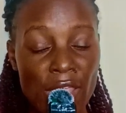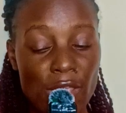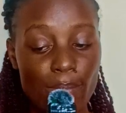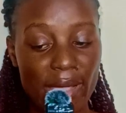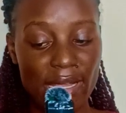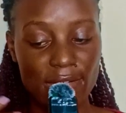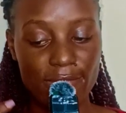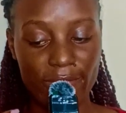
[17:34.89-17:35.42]
You
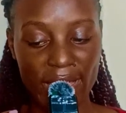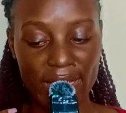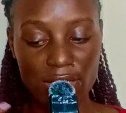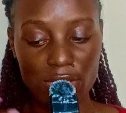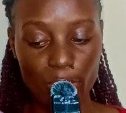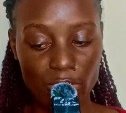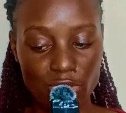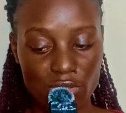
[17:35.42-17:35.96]
might
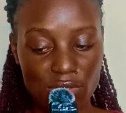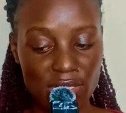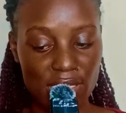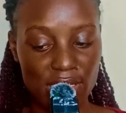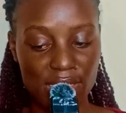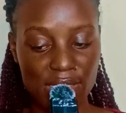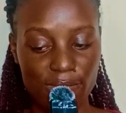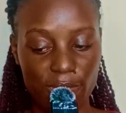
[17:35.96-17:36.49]
find
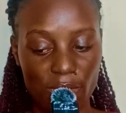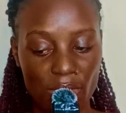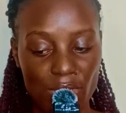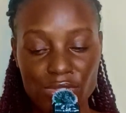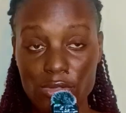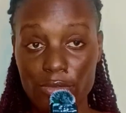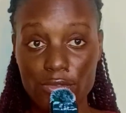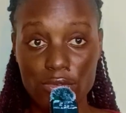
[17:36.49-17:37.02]
opportunities
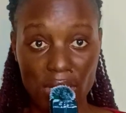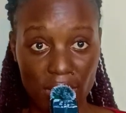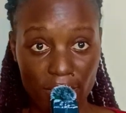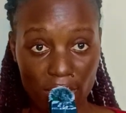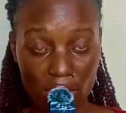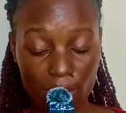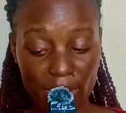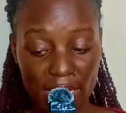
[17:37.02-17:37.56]
for software
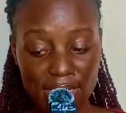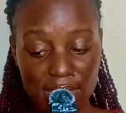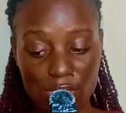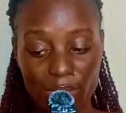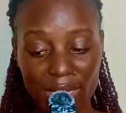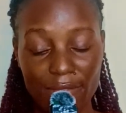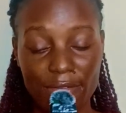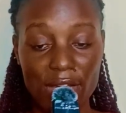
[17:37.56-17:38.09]
developers,
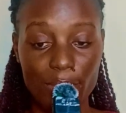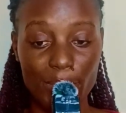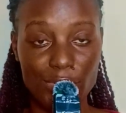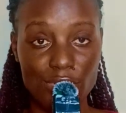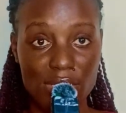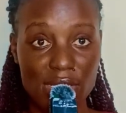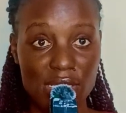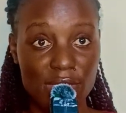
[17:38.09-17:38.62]
you might find
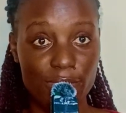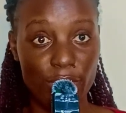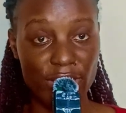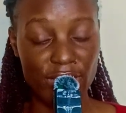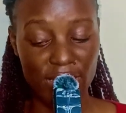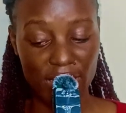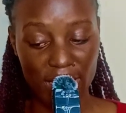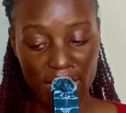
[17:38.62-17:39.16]
opportunities for
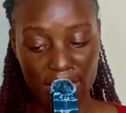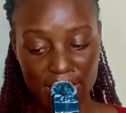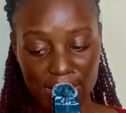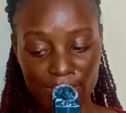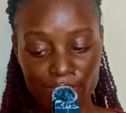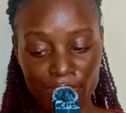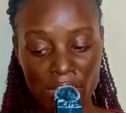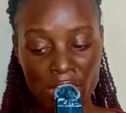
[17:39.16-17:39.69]
engineers,